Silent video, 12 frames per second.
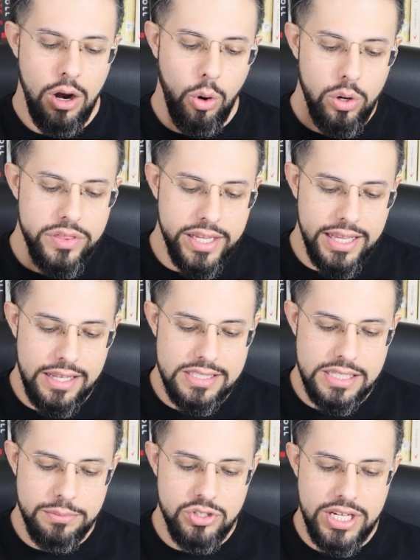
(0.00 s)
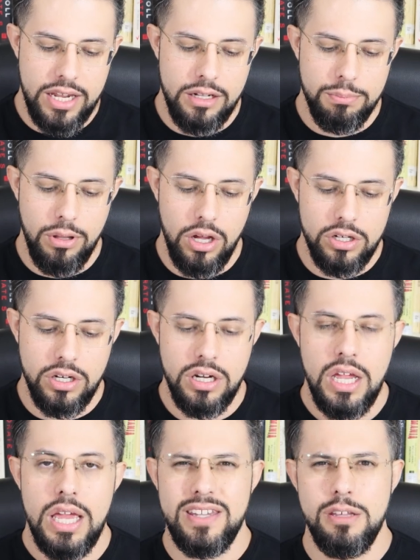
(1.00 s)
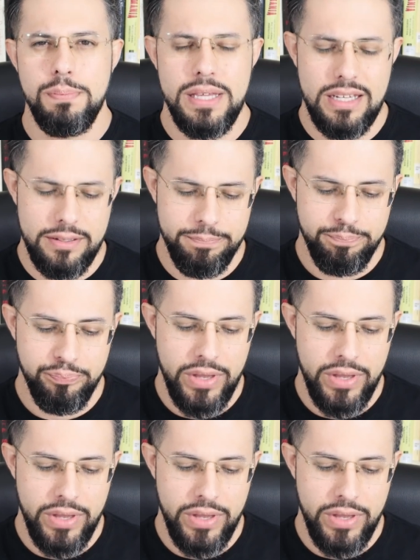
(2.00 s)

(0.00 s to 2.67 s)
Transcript: or the calcium channel blocker fidipine.